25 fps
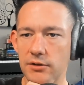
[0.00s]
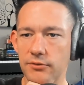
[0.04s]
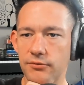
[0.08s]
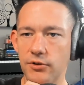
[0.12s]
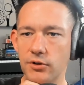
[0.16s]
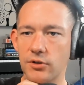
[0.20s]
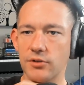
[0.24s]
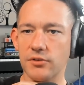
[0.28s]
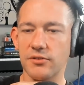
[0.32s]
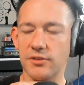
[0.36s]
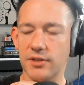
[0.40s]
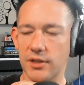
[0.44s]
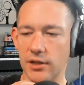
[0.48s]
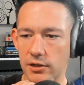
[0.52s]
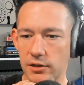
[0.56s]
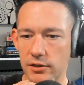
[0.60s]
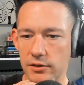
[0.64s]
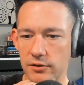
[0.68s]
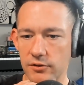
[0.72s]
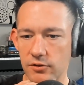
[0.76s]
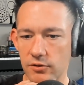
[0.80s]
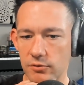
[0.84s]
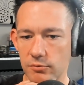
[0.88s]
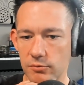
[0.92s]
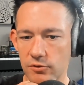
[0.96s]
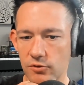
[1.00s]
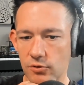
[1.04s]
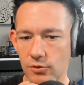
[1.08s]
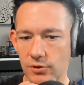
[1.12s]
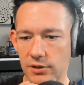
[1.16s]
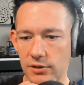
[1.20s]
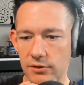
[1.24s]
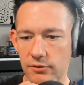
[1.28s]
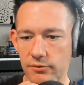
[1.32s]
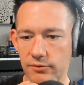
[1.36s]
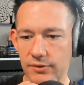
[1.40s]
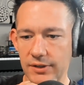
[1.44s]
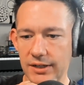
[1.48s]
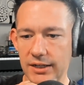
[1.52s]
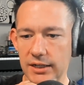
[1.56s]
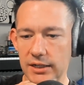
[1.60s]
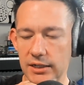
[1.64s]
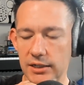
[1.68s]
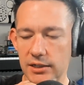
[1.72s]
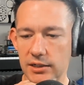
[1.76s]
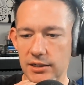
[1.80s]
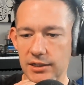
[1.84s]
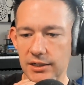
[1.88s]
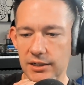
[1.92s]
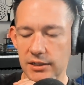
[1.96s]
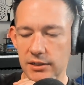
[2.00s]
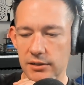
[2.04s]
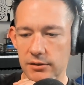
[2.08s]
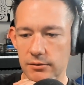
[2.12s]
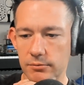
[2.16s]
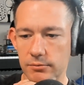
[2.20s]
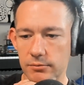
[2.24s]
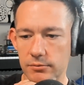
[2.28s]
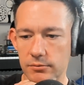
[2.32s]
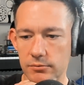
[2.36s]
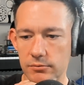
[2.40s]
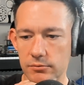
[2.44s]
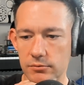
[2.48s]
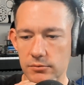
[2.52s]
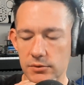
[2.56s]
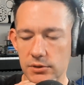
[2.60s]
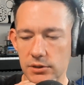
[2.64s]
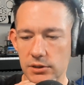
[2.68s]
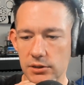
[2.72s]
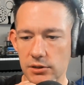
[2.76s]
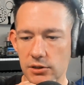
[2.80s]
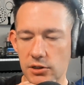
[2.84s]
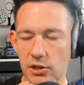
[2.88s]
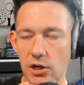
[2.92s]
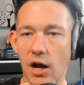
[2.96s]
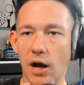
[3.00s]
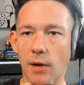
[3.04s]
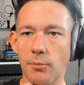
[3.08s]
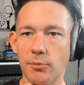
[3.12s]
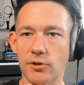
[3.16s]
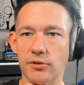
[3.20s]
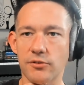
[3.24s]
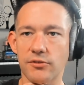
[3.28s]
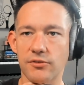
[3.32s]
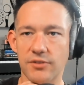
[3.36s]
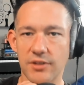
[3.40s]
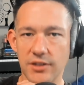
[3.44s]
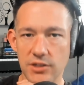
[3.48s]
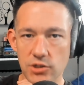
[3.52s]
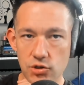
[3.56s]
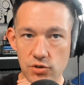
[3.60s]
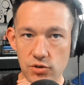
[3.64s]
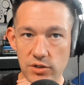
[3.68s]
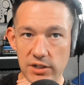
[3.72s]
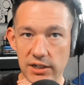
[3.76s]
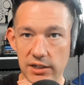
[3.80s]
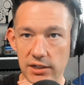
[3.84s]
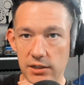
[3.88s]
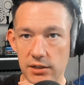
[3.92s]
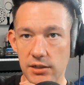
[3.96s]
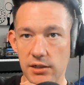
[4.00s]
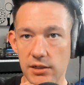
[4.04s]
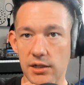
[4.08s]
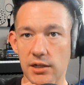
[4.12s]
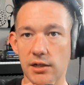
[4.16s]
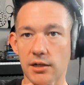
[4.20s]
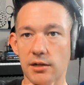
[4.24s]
focusing on some sort of commerce-centric.